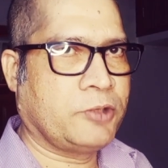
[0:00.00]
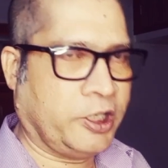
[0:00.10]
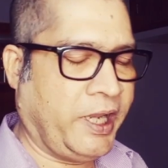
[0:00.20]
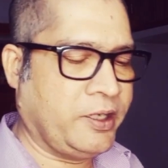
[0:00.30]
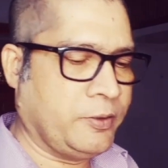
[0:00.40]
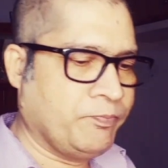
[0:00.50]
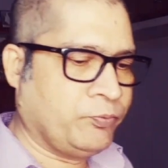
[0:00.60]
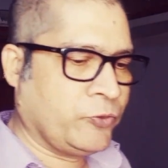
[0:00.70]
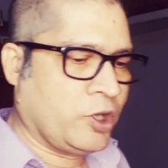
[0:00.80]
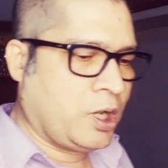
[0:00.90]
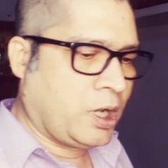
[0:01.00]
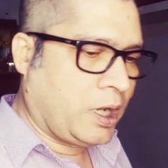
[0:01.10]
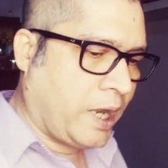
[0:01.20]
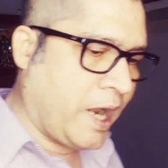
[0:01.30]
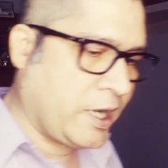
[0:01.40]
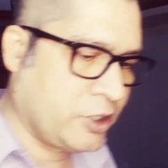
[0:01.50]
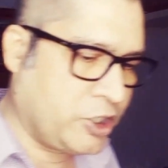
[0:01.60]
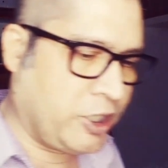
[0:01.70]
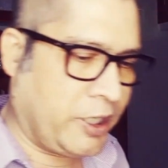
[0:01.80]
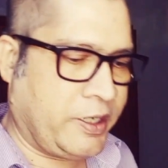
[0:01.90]
Okay,
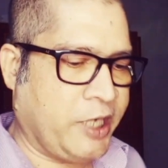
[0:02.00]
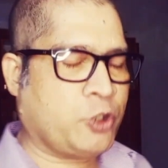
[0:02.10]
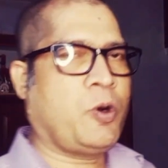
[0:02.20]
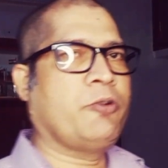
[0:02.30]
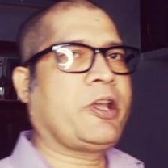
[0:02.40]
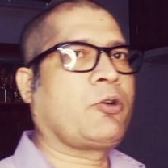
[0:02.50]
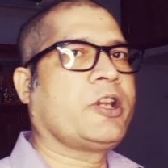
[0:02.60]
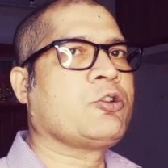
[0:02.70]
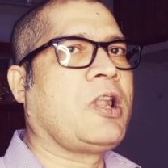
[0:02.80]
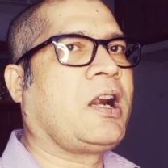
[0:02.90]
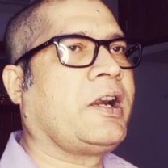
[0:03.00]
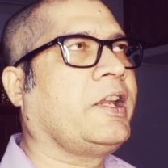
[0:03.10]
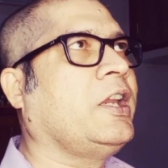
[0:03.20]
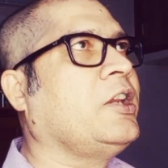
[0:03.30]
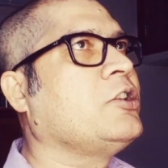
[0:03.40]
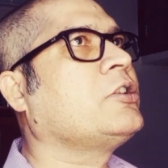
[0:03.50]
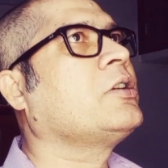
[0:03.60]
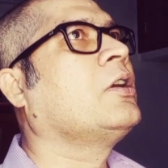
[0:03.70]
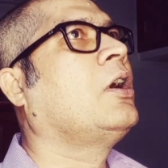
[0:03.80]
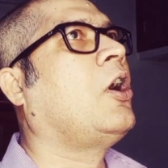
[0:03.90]
and next one we are going to learn
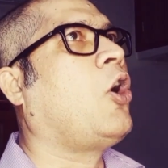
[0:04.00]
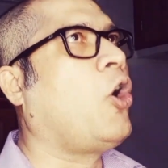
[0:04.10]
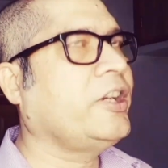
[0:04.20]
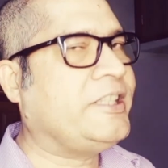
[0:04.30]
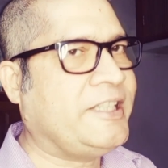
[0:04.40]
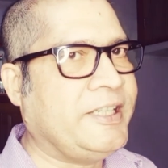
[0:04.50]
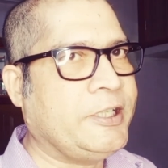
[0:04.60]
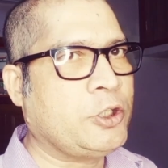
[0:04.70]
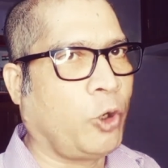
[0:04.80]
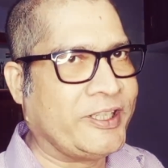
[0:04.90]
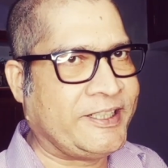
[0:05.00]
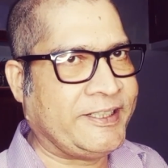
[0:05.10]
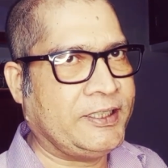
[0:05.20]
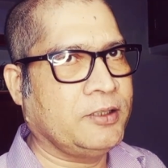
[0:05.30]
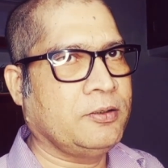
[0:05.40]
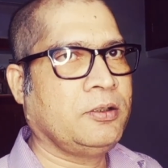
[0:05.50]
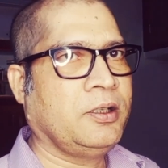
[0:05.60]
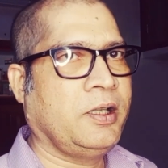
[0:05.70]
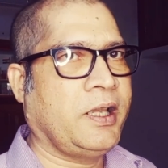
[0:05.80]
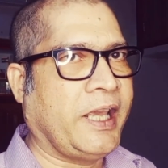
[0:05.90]
is hoity-toity.
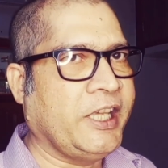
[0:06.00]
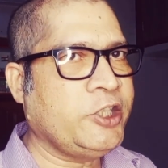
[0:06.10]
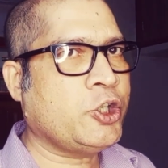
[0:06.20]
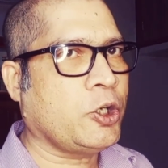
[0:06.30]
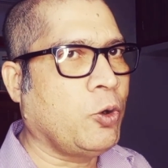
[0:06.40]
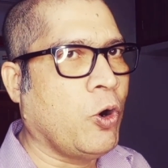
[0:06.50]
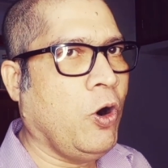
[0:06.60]
Hoity,